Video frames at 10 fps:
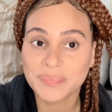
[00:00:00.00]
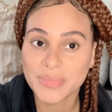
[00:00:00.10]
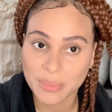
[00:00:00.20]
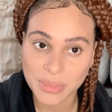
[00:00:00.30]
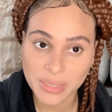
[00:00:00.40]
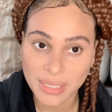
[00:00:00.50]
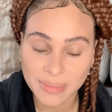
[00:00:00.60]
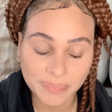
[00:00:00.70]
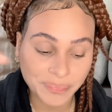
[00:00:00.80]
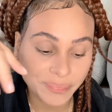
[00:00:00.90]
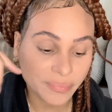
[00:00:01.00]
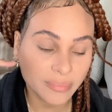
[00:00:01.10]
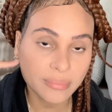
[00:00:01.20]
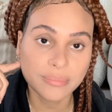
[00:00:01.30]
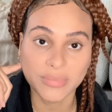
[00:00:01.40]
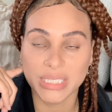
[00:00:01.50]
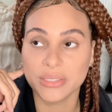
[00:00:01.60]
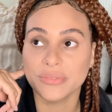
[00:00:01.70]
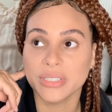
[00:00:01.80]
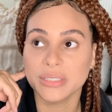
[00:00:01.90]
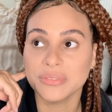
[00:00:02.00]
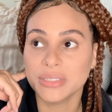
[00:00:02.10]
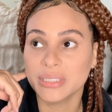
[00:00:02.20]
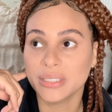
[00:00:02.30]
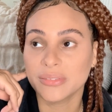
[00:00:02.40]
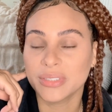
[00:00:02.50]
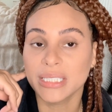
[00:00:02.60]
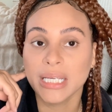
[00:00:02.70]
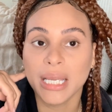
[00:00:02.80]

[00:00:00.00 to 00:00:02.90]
Alhamdulillah, I took very good care of it.